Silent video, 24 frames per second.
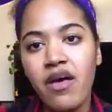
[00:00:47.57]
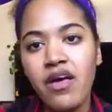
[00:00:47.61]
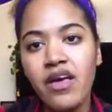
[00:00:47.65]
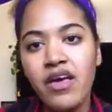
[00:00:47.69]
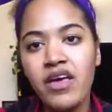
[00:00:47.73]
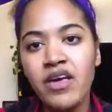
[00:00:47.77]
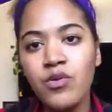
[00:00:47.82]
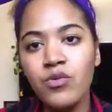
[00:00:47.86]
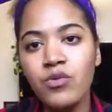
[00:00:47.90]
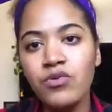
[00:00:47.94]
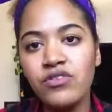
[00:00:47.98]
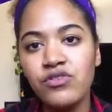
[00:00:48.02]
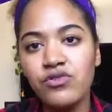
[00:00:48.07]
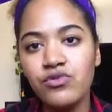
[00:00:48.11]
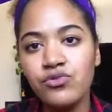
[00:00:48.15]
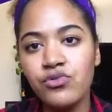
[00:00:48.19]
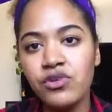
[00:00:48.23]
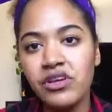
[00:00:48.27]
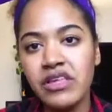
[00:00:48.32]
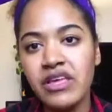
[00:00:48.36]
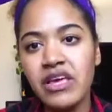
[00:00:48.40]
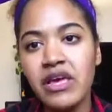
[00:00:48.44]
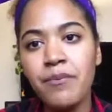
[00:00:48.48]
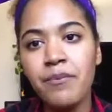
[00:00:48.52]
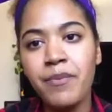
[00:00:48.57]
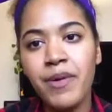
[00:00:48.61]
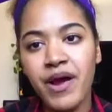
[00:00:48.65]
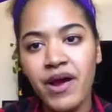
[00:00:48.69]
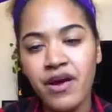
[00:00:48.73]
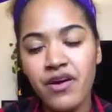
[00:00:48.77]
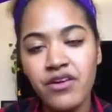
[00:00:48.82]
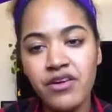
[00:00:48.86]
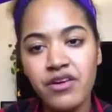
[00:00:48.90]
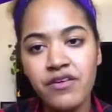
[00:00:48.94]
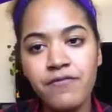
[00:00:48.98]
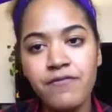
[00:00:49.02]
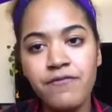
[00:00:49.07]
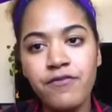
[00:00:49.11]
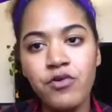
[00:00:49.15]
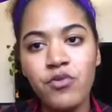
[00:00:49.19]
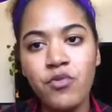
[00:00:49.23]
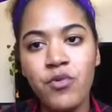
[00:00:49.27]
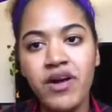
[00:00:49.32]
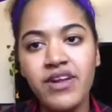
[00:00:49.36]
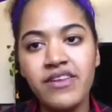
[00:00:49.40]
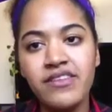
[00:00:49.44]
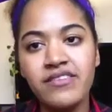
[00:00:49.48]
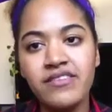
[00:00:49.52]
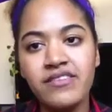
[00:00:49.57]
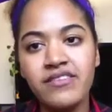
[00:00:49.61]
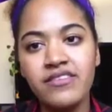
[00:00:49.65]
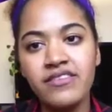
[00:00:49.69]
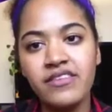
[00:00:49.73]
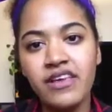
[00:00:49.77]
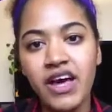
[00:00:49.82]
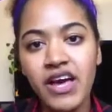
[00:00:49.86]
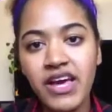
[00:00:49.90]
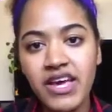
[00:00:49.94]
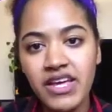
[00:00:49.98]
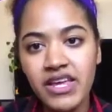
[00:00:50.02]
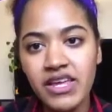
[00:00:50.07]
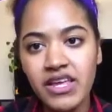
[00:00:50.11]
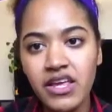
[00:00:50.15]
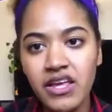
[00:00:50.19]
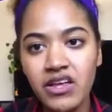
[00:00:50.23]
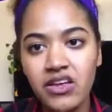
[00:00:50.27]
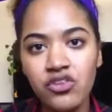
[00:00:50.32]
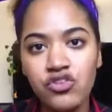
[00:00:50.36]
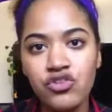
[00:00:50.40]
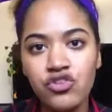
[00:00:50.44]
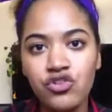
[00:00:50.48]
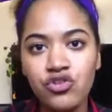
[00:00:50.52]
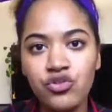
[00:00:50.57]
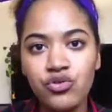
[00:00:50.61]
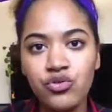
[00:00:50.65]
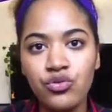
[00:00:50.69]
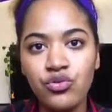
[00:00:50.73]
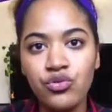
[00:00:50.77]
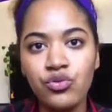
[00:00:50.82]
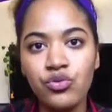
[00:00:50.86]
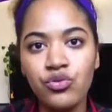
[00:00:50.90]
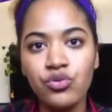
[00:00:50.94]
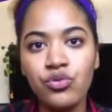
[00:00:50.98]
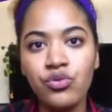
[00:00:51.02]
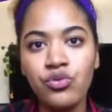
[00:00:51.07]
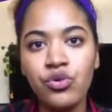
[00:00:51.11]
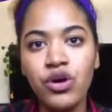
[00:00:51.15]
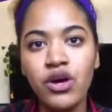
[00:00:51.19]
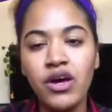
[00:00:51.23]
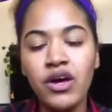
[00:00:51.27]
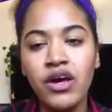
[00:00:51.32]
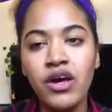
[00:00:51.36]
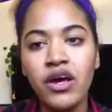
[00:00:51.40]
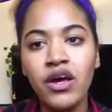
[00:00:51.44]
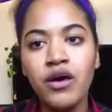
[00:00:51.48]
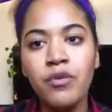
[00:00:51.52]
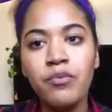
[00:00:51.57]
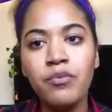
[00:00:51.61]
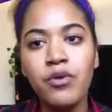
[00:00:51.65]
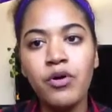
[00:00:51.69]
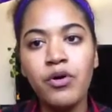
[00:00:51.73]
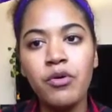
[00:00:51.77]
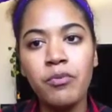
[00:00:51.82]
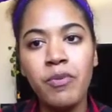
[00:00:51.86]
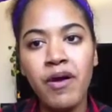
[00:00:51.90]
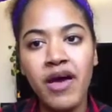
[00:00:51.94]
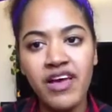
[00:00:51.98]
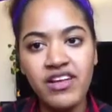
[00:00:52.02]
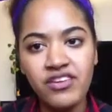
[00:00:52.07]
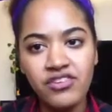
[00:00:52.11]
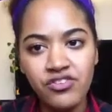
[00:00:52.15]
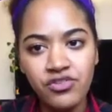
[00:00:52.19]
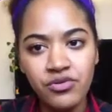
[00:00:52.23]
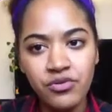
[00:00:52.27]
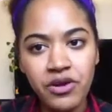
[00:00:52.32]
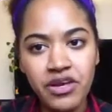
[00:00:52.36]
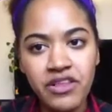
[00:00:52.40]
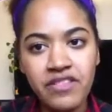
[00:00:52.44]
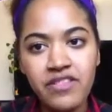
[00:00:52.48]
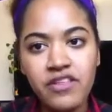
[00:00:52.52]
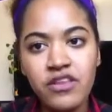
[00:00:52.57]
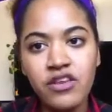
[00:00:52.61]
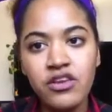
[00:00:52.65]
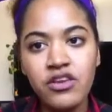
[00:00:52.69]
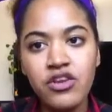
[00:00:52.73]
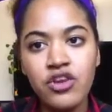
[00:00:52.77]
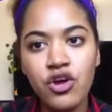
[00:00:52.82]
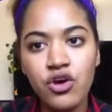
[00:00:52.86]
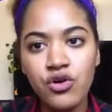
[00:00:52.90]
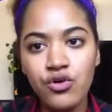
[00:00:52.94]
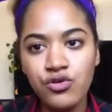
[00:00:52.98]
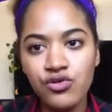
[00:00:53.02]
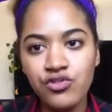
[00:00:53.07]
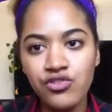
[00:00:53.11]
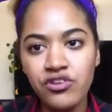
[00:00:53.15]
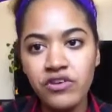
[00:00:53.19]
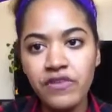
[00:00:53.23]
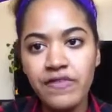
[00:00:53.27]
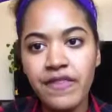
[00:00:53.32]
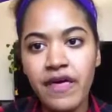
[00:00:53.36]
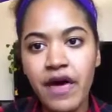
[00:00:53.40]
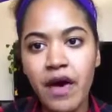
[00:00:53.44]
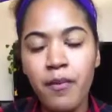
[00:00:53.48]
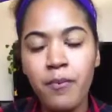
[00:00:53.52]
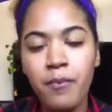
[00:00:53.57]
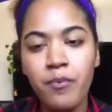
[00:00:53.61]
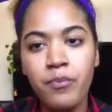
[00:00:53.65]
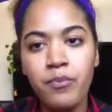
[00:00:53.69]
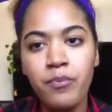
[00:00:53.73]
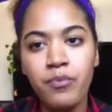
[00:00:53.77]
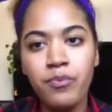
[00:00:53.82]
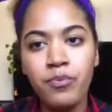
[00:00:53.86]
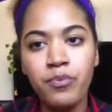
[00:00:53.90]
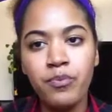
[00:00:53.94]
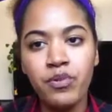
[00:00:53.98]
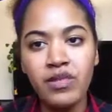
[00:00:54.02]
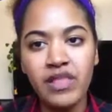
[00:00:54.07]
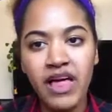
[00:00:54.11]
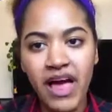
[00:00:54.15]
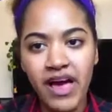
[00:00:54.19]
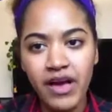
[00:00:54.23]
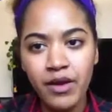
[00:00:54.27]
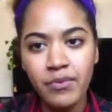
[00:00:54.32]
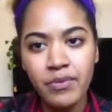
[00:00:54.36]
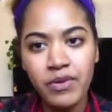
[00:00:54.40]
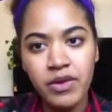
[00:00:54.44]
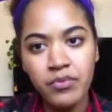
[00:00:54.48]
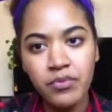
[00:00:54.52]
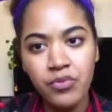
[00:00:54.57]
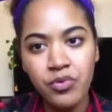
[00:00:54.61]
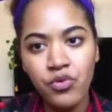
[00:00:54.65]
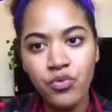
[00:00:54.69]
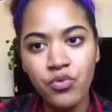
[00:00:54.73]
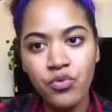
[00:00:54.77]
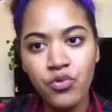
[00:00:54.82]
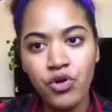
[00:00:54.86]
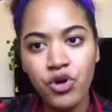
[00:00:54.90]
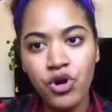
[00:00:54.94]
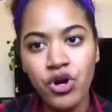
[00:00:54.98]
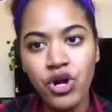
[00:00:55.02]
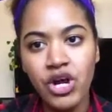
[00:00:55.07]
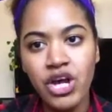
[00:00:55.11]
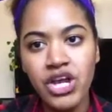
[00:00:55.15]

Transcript: it was really imperative for white society to perpetuate the notion that black people were